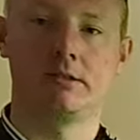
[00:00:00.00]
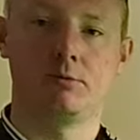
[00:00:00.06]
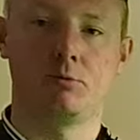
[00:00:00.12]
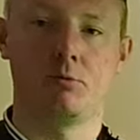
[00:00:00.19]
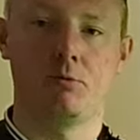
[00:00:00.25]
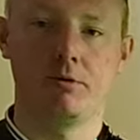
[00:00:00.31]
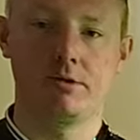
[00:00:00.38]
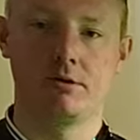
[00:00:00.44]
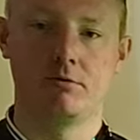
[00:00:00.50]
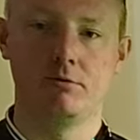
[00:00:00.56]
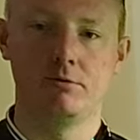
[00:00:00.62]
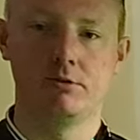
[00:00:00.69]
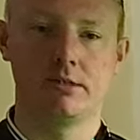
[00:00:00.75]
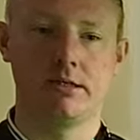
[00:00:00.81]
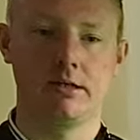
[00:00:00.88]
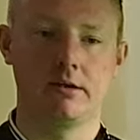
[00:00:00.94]
This is a
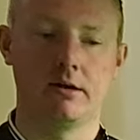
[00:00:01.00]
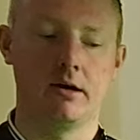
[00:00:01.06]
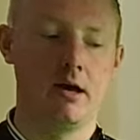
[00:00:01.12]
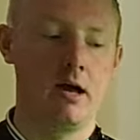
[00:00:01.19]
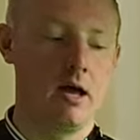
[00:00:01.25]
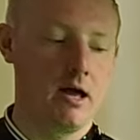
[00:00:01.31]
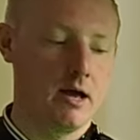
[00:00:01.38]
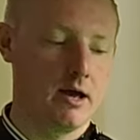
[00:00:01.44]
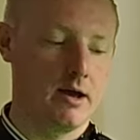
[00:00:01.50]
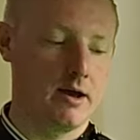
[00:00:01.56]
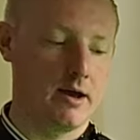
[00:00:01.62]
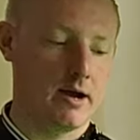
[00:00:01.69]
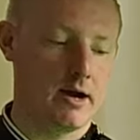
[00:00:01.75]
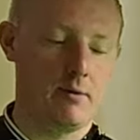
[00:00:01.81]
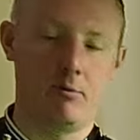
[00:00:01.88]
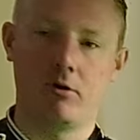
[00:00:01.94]
routine that
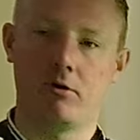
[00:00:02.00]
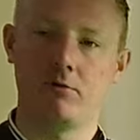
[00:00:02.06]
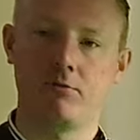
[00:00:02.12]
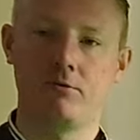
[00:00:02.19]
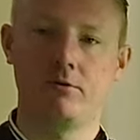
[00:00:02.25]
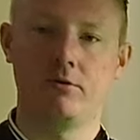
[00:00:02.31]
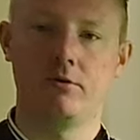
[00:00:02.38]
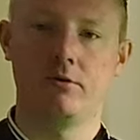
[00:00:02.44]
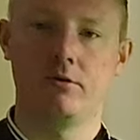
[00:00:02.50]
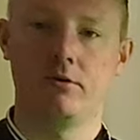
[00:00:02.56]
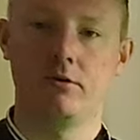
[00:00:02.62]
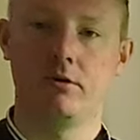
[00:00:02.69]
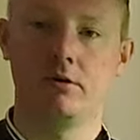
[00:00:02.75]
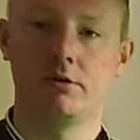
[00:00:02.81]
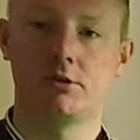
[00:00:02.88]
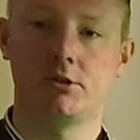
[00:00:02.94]
I would
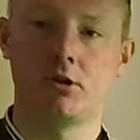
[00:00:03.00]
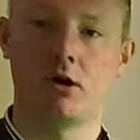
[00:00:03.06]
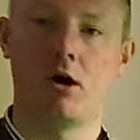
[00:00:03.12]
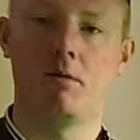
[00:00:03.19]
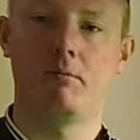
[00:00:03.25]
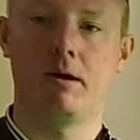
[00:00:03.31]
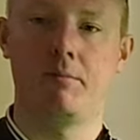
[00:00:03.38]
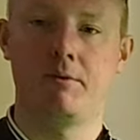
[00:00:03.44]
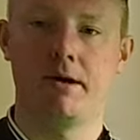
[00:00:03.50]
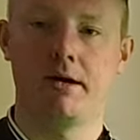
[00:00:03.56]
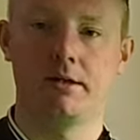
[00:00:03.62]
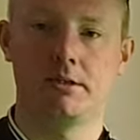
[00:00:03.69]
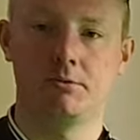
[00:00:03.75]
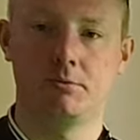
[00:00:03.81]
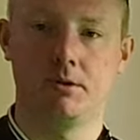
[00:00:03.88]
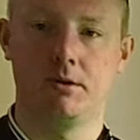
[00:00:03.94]
often start my
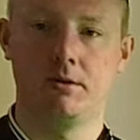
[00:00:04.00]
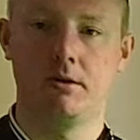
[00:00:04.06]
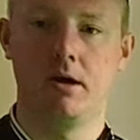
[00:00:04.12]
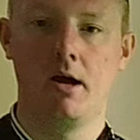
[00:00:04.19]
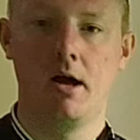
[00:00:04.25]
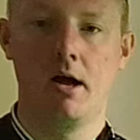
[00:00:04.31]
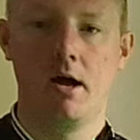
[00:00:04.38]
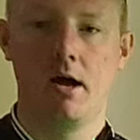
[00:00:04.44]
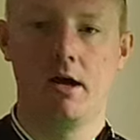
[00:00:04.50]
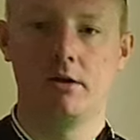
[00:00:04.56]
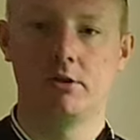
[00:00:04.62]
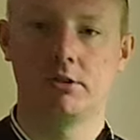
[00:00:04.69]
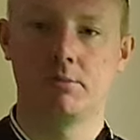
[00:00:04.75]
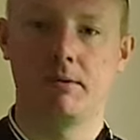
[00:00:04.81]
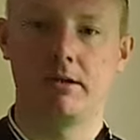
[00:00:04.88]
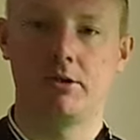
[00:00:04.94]
practice with,
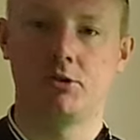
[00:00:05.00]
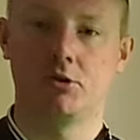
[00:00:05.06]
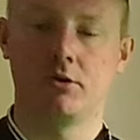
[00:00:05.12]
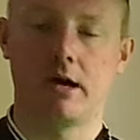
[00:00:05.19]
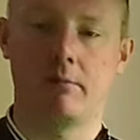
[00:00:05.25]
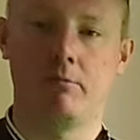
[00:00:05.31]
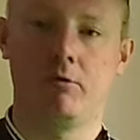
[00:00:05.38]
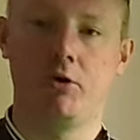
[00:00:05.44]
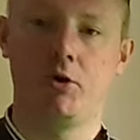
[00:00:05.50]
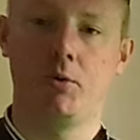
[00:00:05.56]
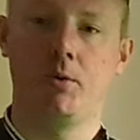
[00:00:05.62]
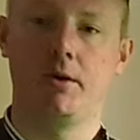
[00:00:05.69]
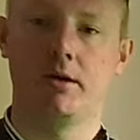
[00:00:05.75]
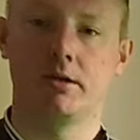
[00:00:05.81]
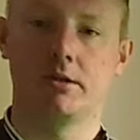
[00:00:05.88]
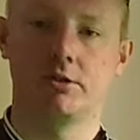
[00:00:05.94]
just to make sure that I'm
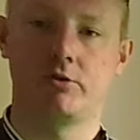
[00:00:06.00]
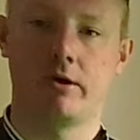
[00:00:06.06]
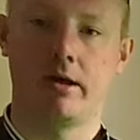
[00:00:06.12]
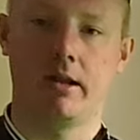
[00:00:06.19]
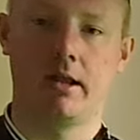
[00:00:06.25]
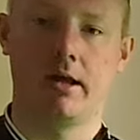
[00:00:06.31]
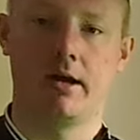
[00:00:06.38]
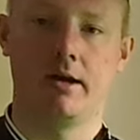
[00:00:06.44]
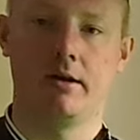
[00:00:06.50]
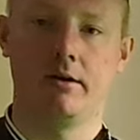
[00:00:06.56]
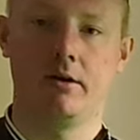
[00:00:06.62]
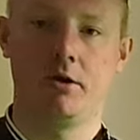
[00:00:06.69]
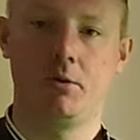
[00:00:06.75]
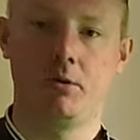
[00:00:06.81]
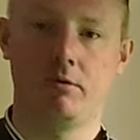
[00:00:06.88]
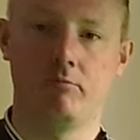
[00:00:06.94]
cueing in a straight line,
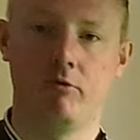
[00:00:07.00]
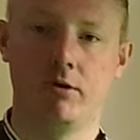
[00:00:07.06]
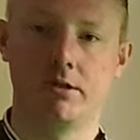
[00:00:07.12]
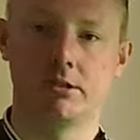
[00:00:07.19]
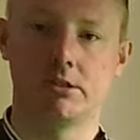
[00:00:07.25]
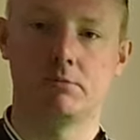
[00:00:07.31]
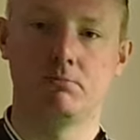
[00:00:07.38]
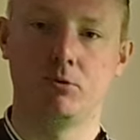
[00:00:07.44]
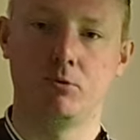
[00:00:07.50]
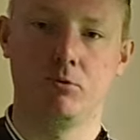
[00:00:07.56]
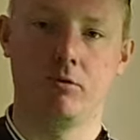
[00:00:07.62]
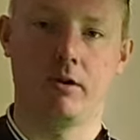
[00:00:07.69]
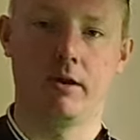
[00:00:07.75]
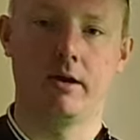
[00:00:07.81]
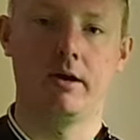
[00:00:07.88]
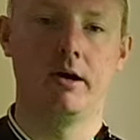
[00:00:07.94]
cueing really
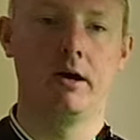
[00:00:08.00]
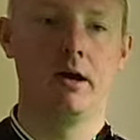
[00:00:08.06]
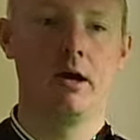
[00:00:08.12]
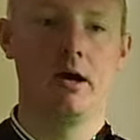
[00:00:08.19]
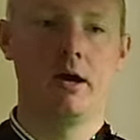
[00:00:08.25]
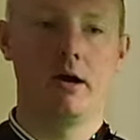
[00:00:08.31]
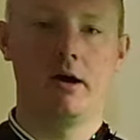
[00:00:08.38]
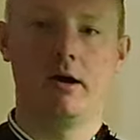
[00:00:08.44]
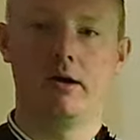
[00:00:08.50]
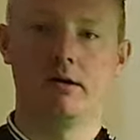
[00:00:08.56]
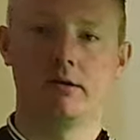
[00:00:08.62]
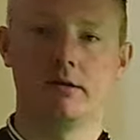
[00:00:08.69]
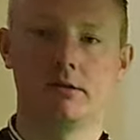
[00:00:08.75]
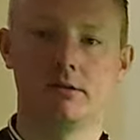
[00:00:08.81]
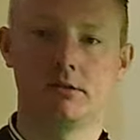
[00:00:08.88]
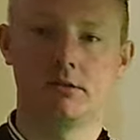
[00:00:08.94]
smoothly,
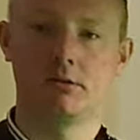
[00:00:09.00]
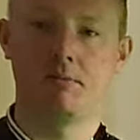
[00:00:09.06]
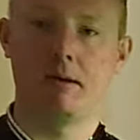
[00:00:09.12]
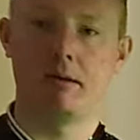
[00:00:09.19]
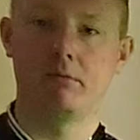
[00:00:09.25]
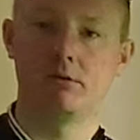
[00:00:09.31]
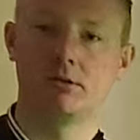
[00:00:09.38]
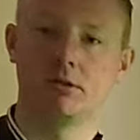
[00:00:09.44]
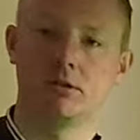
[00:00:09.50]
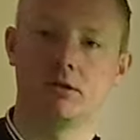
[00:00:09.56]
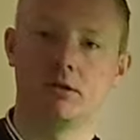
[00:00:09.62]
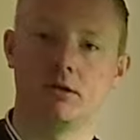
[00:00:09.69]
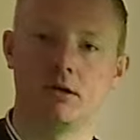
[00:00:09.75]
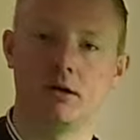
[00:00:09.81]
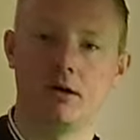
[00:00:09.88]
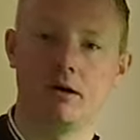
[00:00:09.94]
to be able
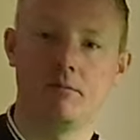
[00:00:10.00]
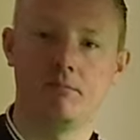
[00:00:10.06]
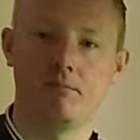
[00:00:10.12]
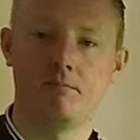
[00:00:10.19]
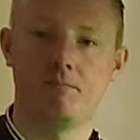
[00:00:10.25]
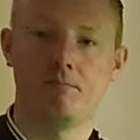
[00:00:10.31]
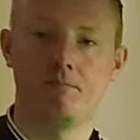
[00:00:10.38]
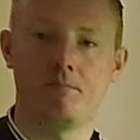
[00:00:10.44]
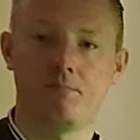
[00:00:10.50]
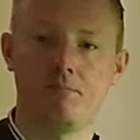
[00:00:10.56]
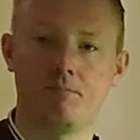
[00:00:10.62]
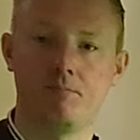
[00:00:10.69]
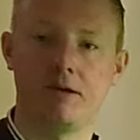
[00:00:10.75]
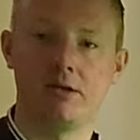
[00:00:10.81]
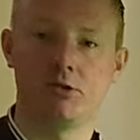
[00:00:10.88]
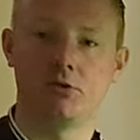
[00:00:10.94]
to
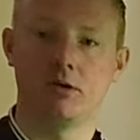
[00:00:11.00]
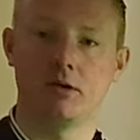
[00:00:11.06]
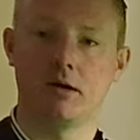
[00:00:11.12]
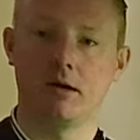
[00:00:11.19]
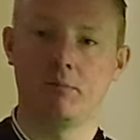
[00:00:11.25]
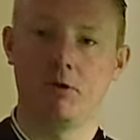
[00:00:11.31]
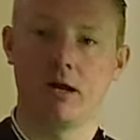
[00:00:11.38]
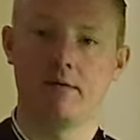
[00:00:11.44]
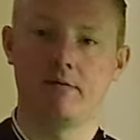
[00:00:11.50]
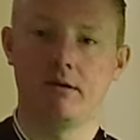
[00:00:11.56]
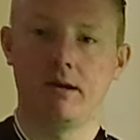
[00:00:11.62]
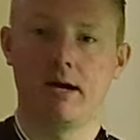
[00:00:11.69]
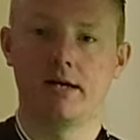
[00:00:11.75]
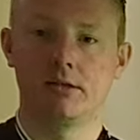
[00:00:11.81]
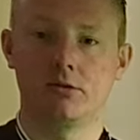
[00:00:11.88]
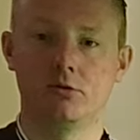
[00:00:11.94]
make sure that I'm going to have a
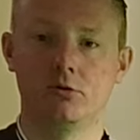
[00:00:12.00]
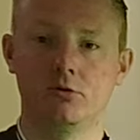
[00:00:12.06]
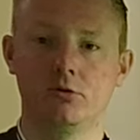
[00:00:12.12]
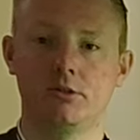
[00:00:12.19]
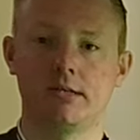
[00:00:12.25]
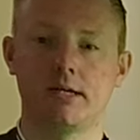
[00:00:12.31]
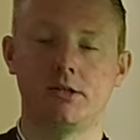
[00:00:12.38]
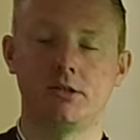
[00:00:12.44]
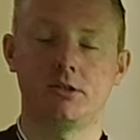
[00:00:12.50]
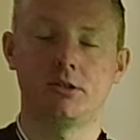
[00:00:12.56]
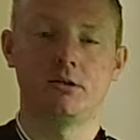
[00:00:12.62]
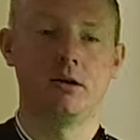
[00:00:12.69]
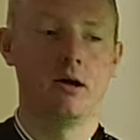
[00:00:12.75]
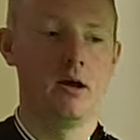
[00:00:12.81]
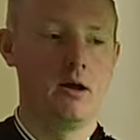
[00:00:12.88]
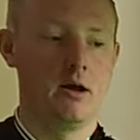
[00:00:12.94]
nice good
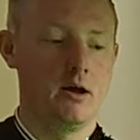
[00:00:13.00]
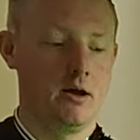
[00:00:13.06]
session.